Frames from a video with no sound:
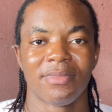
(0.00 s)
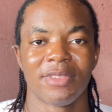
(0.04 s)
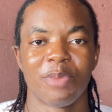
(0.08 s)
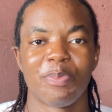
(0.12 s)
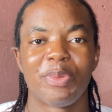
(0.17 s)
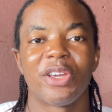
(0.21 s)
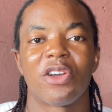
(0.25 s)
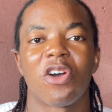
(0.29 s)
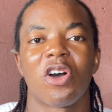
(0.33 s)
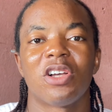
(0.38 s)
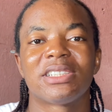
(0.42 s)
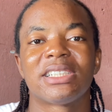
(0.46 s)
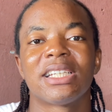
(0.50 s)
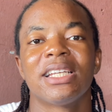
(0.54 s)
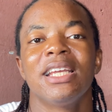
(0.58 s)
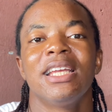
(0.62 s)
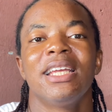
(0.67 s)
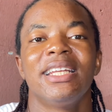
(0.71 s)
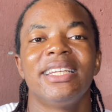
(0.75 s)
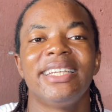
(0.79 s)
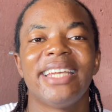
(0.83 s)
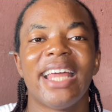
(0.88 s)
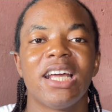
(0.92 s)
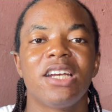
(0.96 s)
because
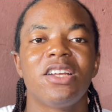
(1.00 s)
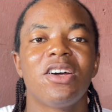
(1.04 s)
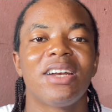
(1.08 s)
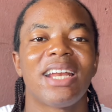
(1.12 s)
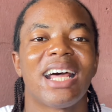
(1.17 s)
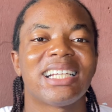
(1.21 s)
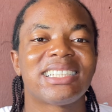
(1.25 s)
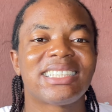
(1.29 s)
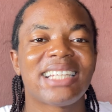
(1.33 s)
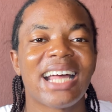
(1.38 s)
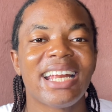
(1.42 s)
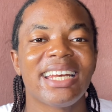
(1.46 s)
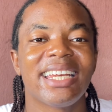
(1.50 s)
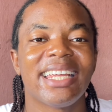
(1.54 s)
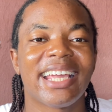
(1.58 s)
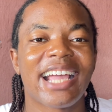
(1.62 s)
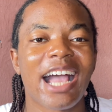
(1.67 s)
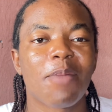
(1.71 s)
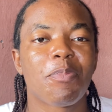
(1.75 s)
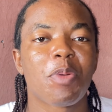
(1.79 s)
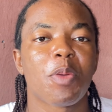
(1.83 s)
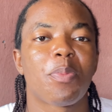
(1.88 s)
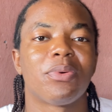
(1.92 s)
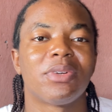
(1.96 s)
they understand the
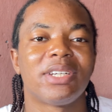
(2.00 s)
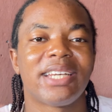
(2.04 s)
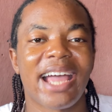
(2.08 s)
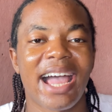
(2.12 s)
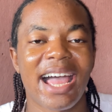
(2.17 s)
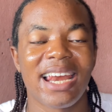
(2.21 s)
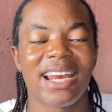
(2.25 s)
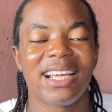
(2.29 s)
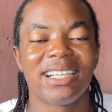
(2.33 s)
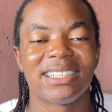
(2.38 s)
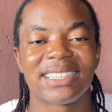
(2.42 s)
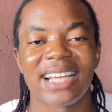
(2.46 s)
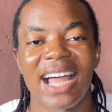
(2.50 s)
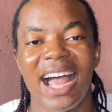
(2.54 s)
Ika people dialect